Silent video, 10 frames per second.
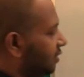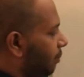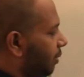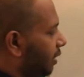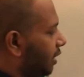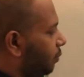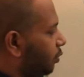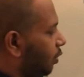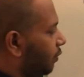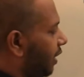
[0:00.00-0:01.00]
number
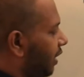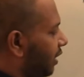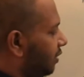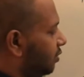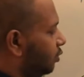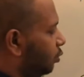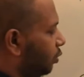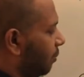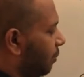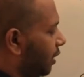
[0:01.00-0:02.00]
keeps on varying. This
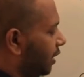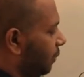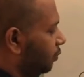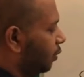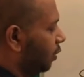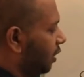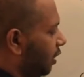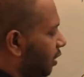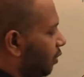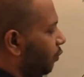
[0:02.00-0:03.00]
2 number keeps
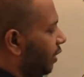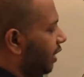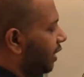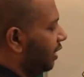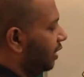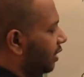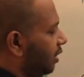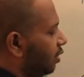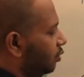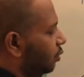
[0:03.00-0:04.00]
on
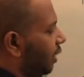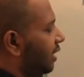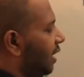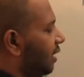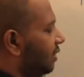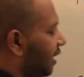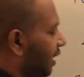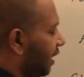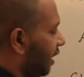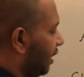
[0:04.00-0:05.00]
varying. So I can
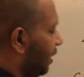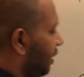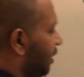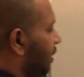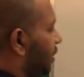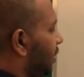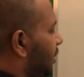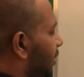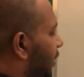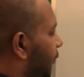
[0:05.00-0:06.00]
say
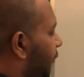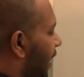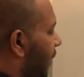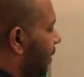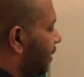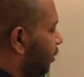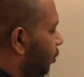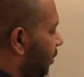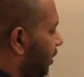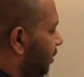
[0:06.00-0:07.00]
if I am
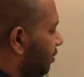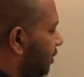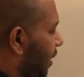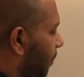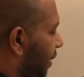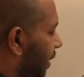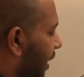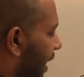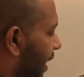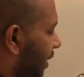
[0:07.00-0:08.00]
assuming this number
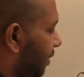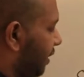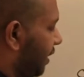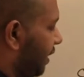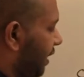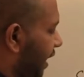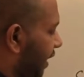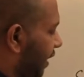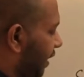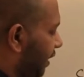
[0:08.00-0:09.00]
as
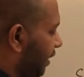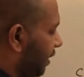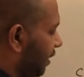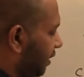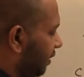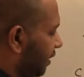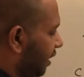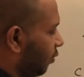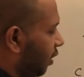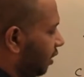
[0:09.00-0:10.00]
n,
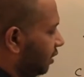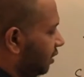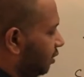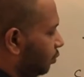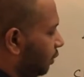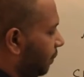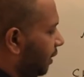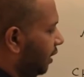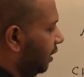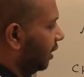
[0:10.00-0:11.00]
then what this will
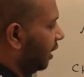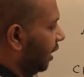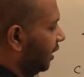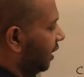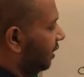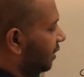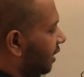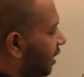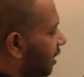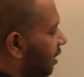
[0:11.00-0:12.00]
be? I can
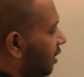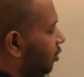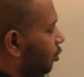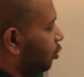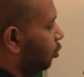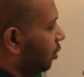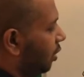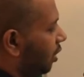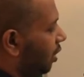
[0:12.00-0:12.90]
say 2,